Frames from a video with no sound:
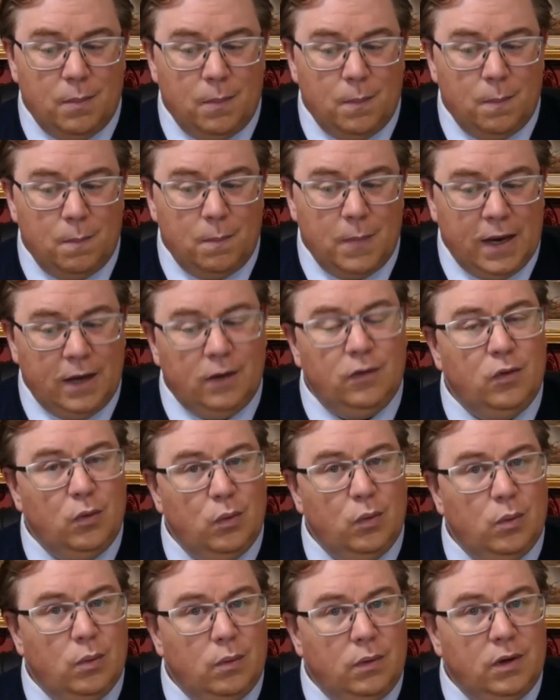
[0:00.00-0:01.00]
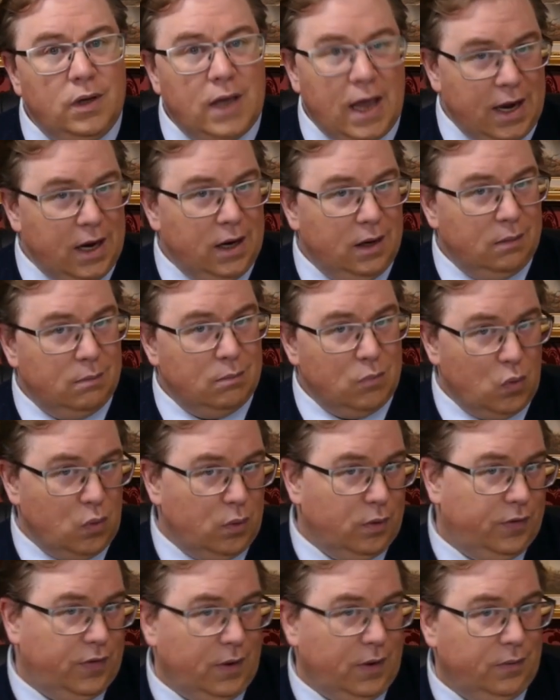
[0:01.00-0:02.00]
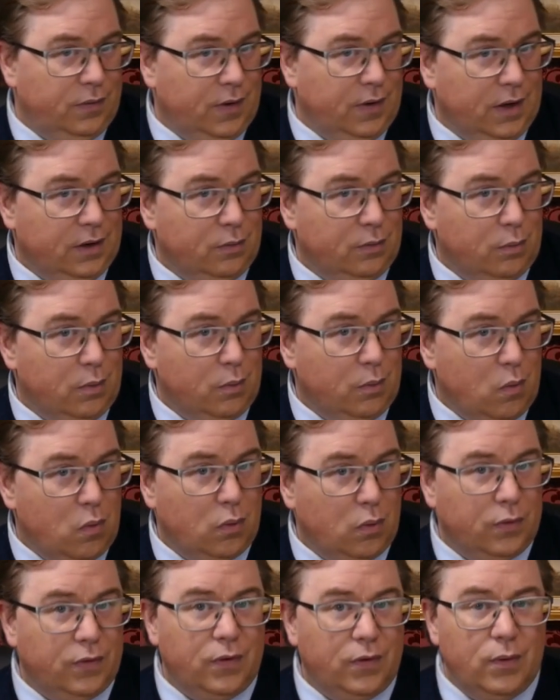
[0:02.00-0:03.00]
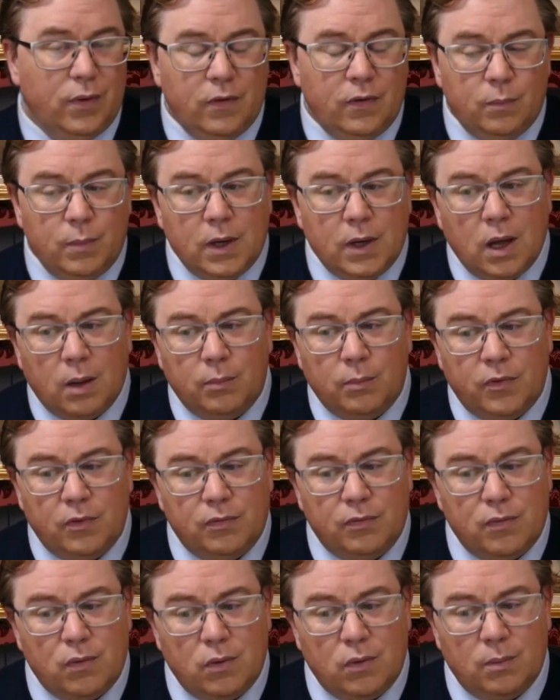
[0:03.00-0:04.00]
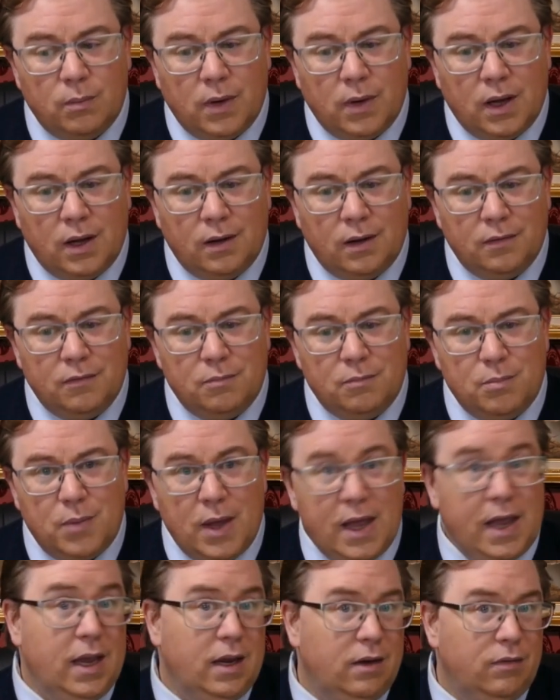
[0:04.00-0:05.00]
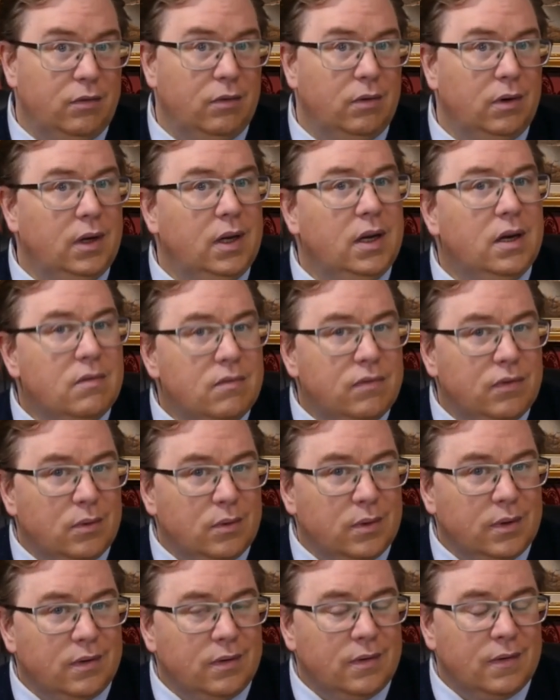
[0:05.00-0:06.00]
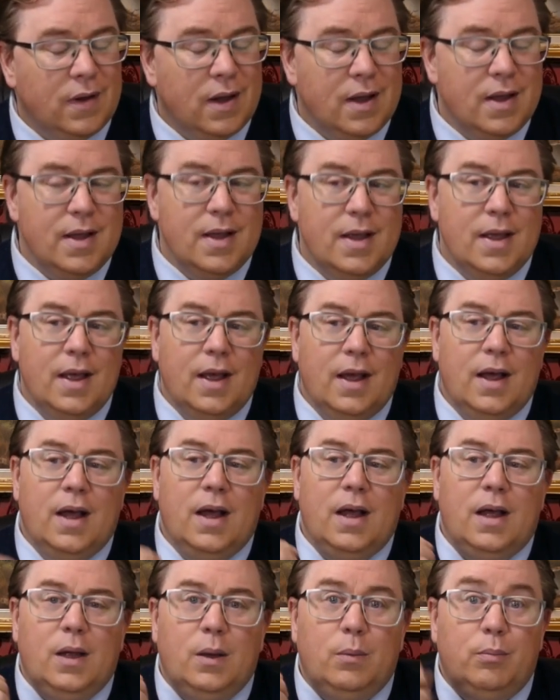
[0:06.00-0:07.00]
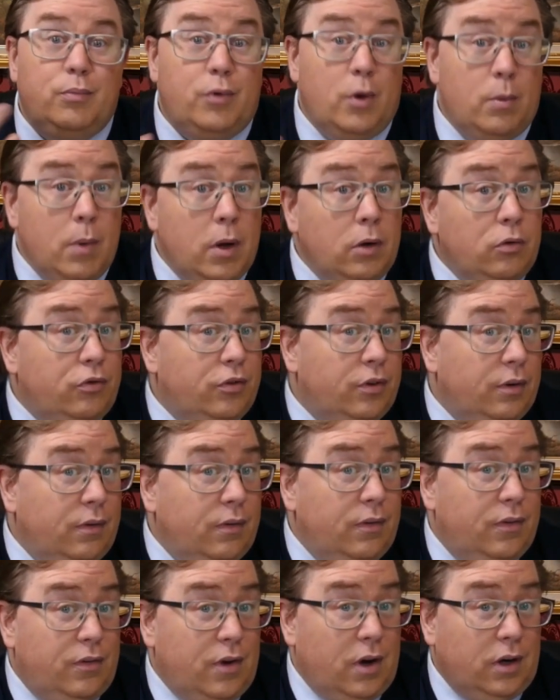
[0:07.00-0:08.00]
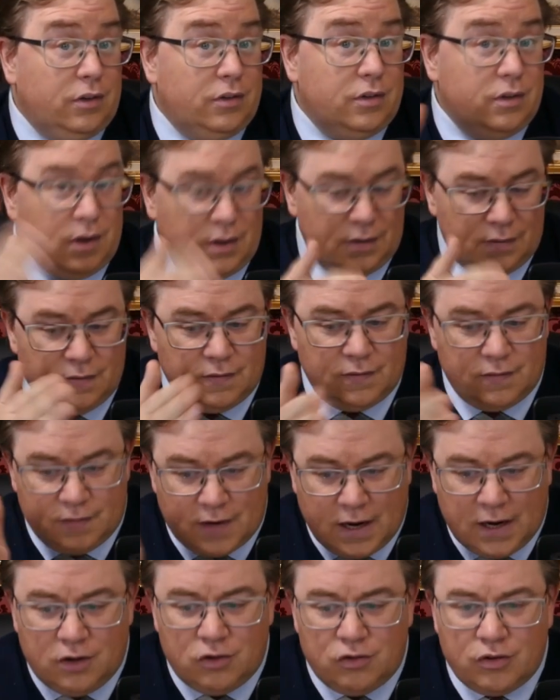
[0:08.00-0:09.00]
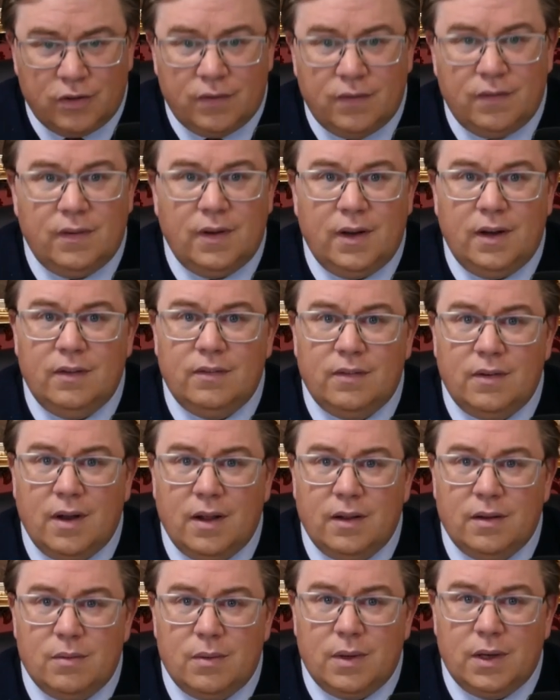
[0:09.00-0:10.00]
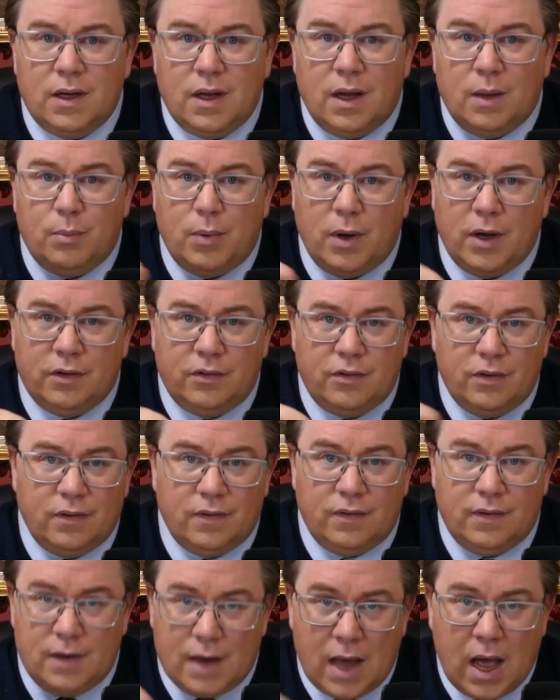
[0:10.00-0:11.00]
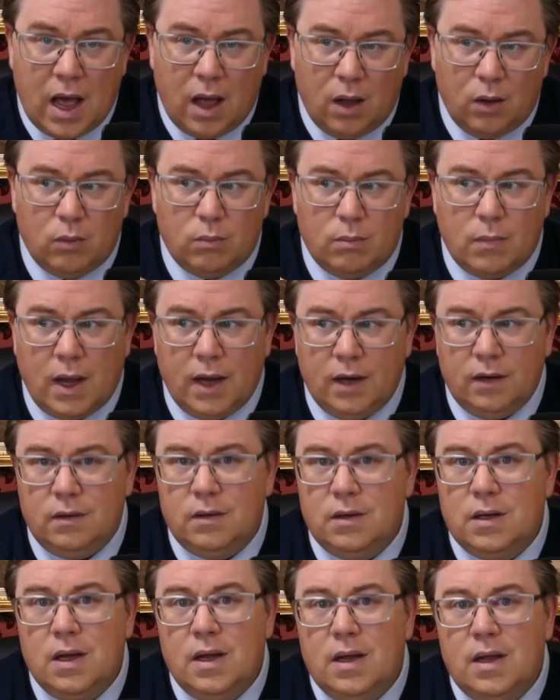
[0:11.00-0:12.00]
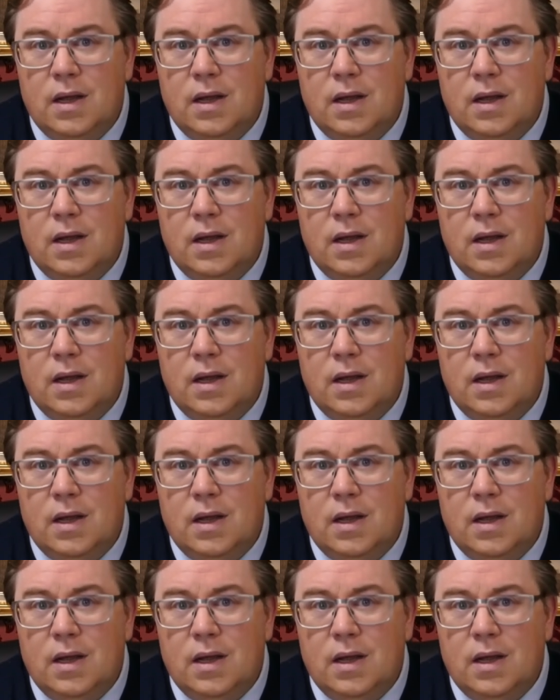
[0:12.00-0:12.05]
makes you gain more associated rewards. So this becomes a form of behavioral influence. Promotion structured in stages is another one. A purchase now might